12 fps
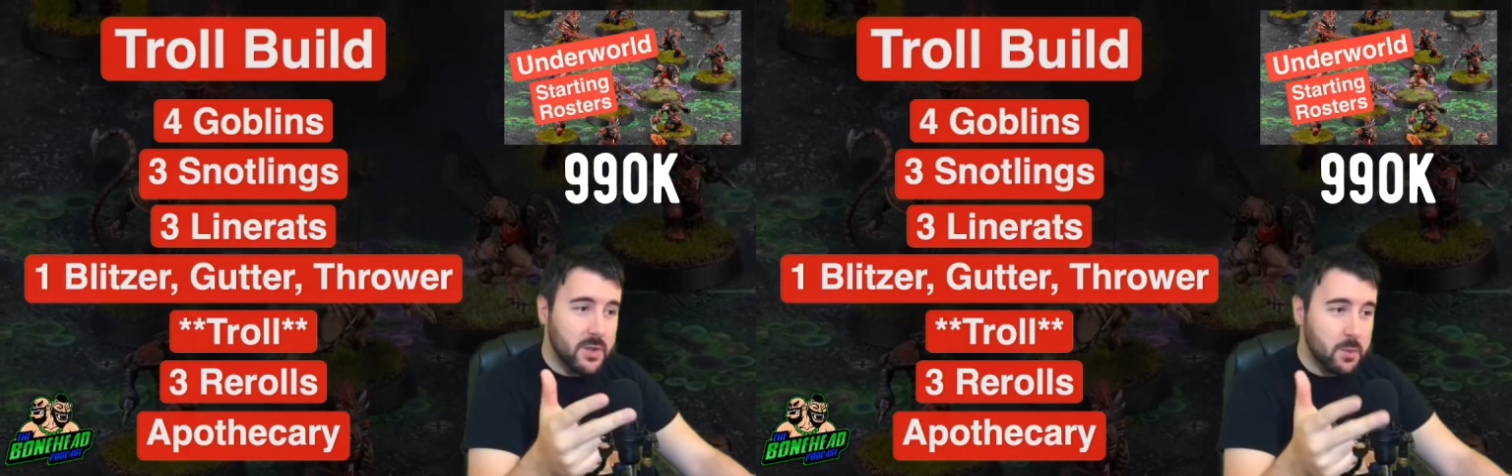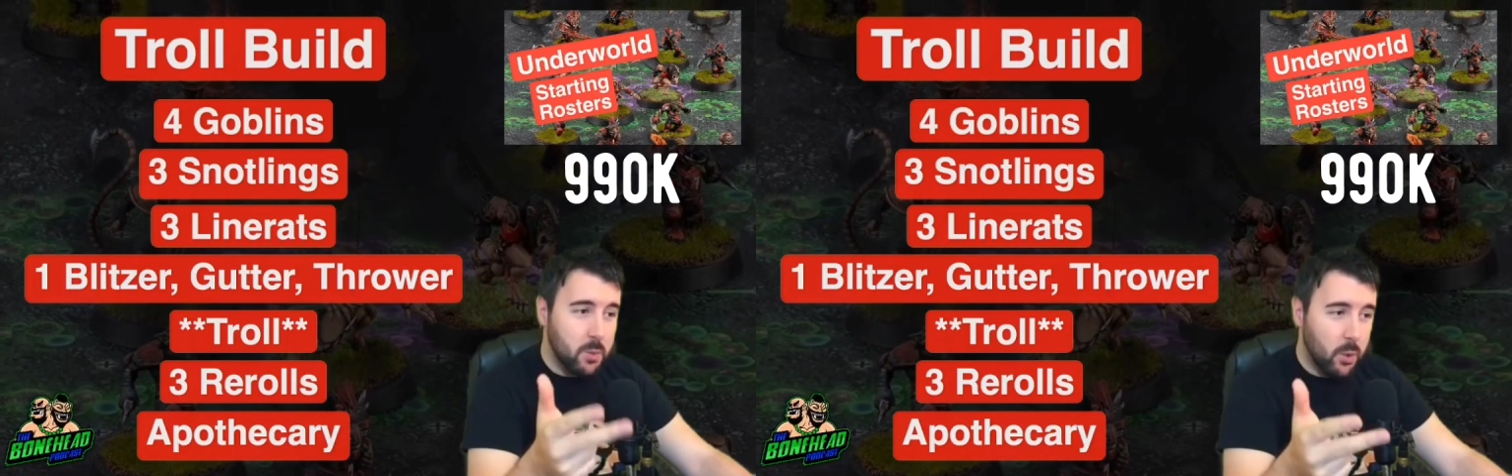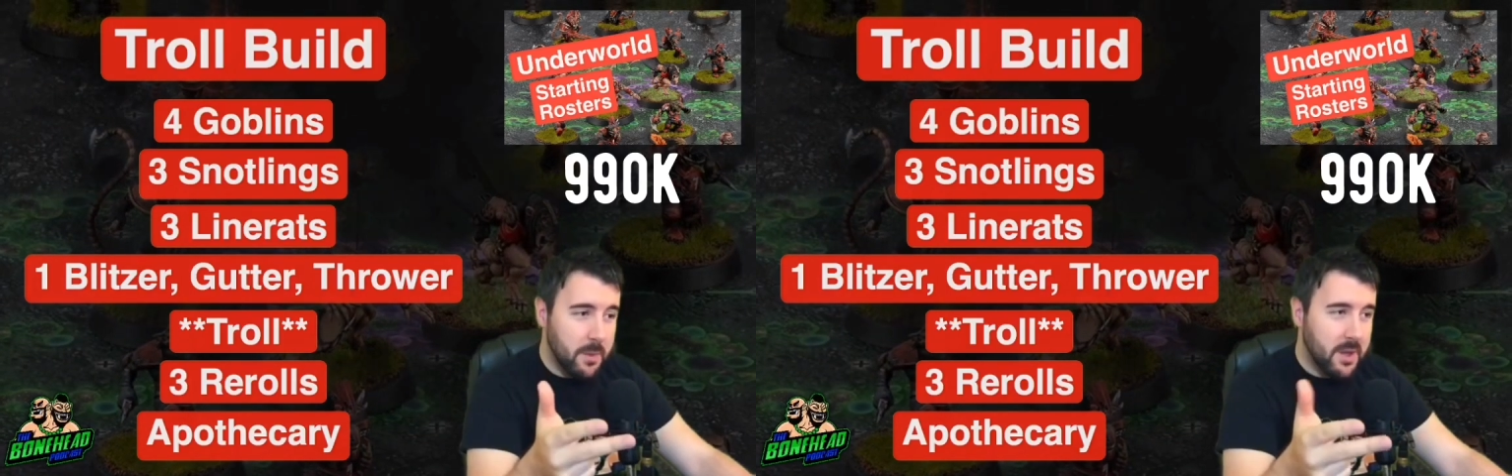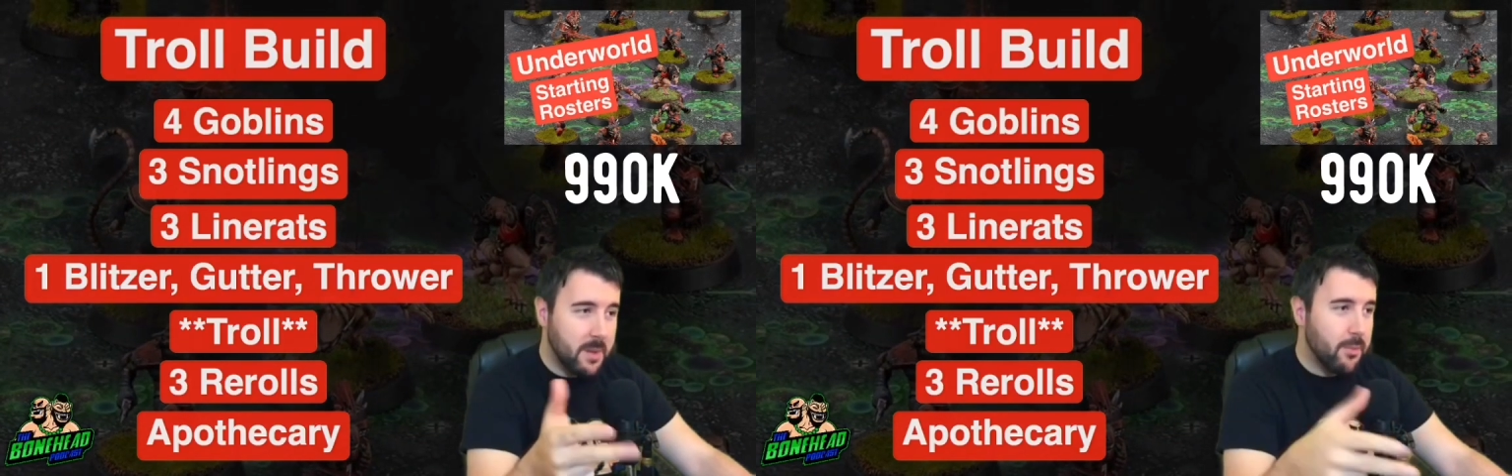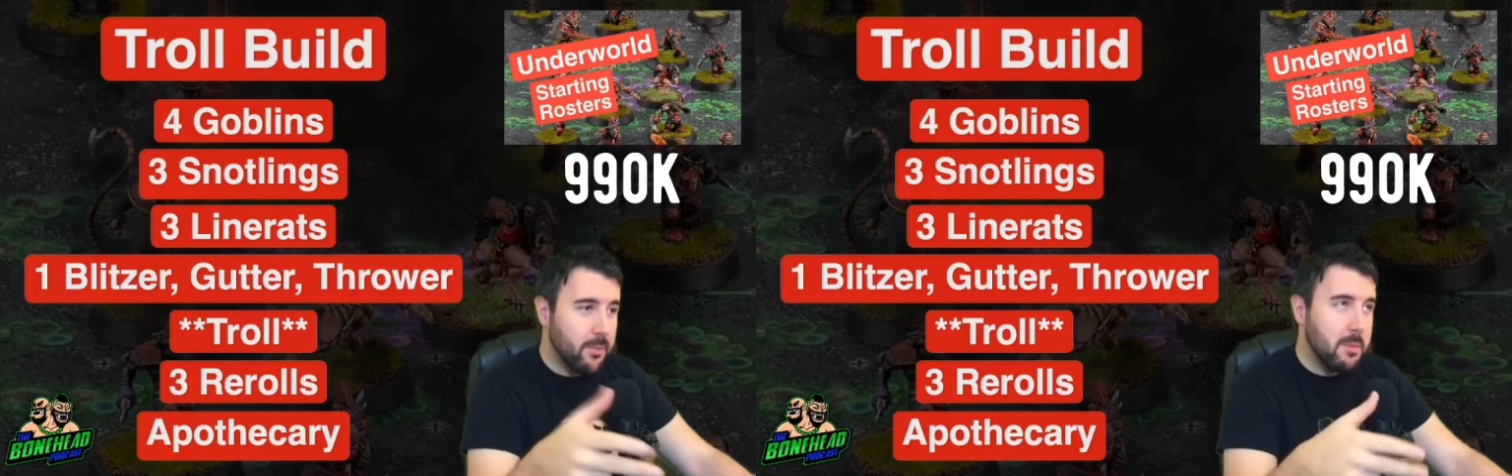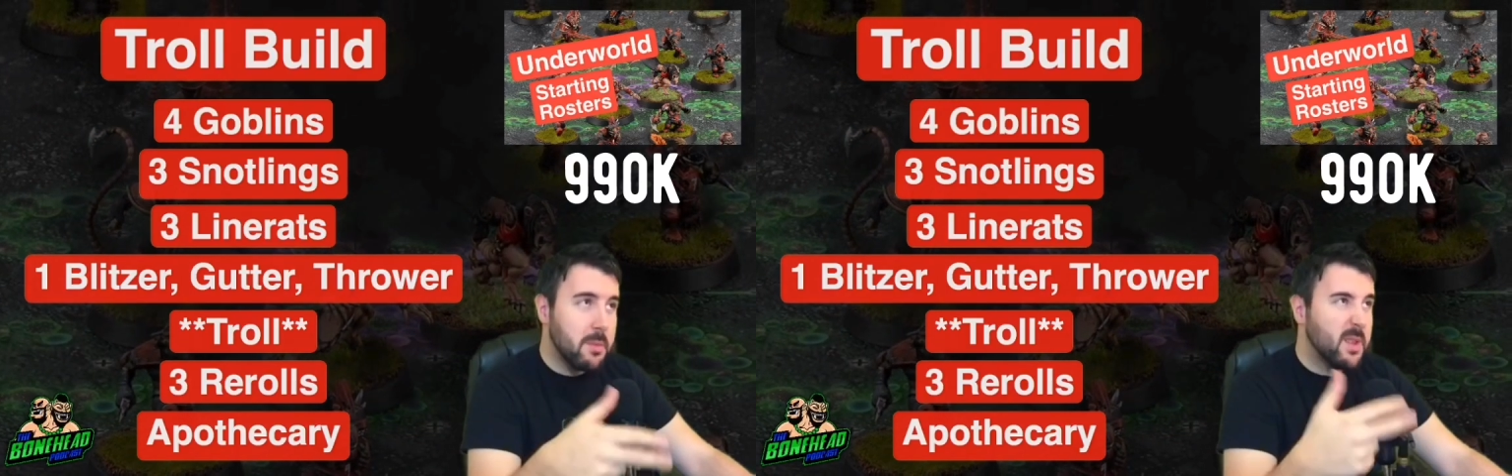swarming
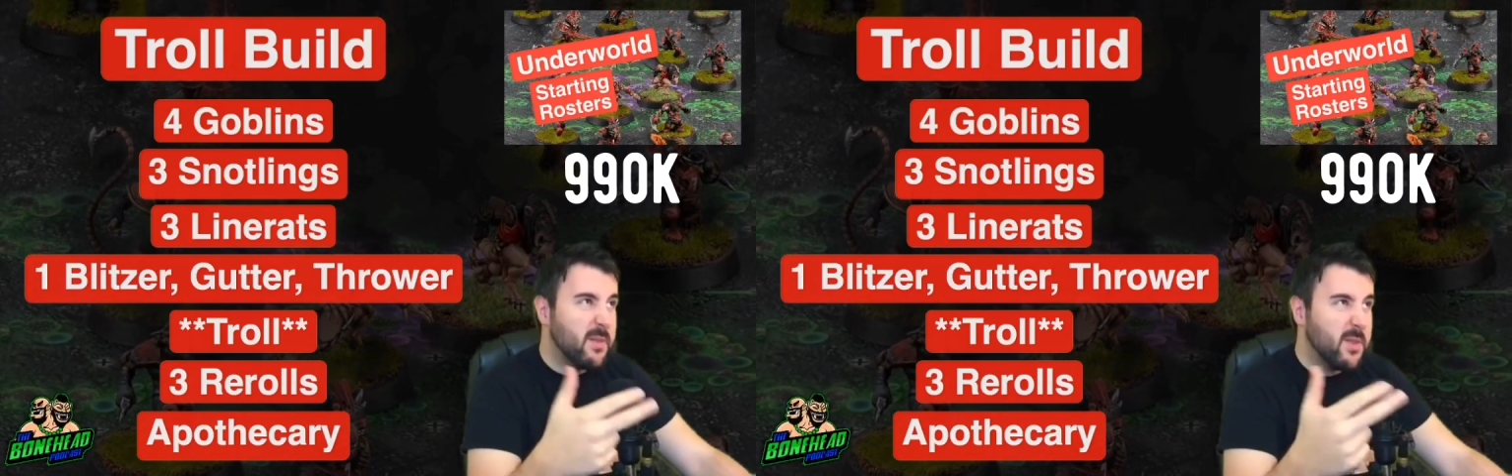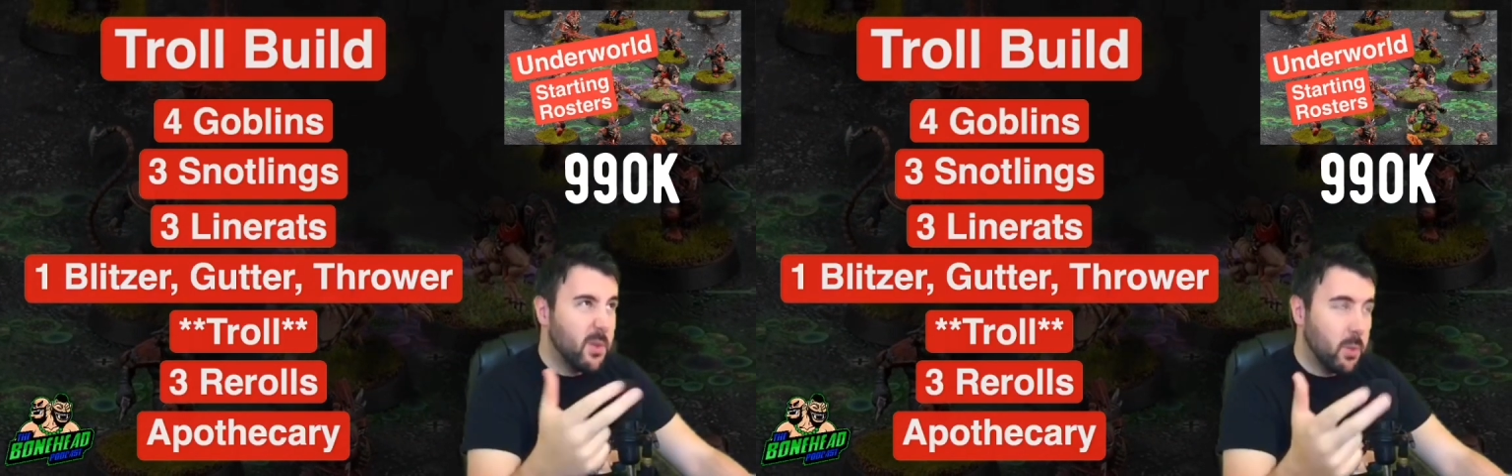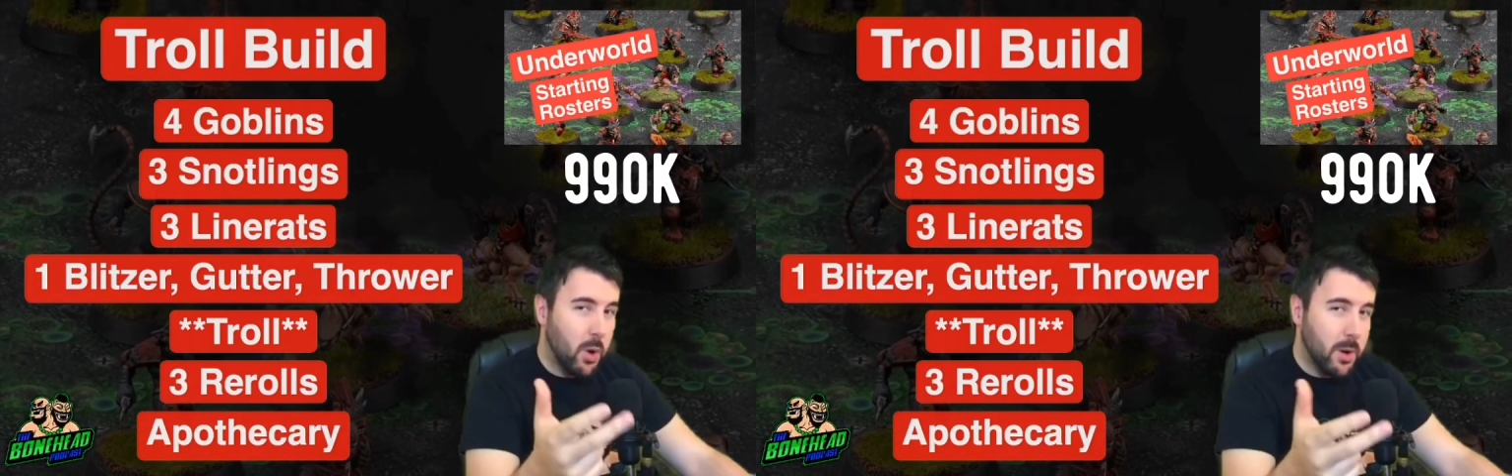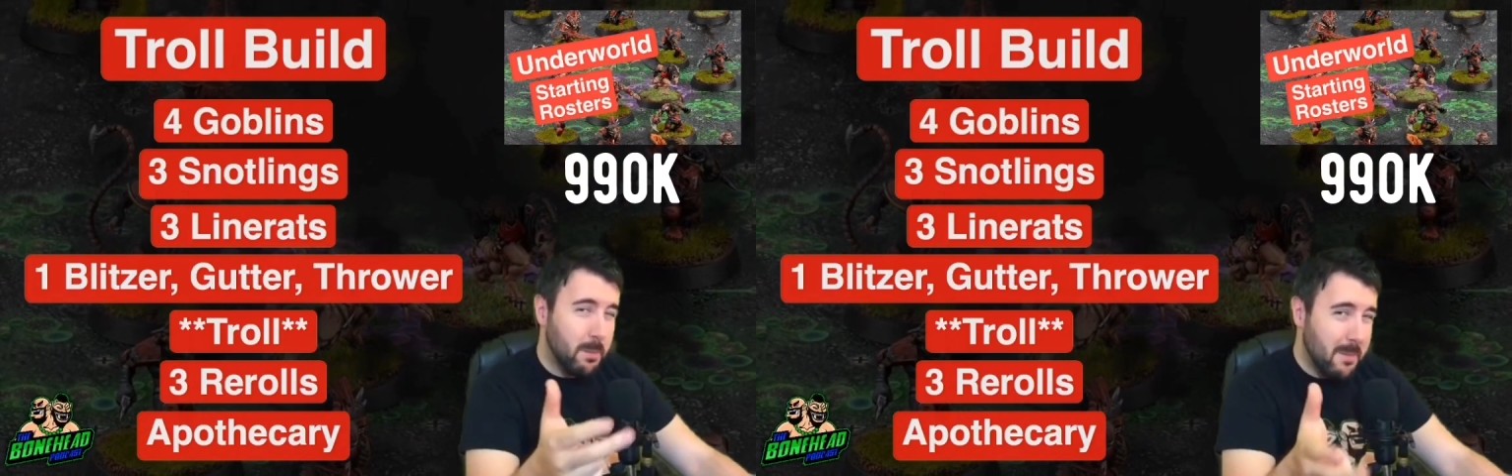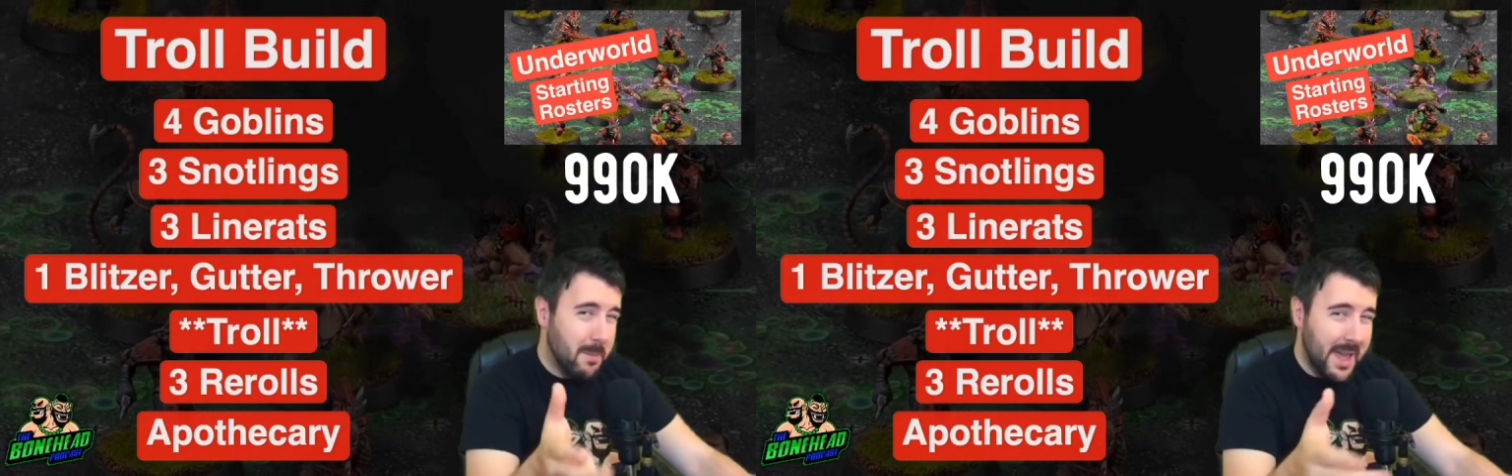probably for one,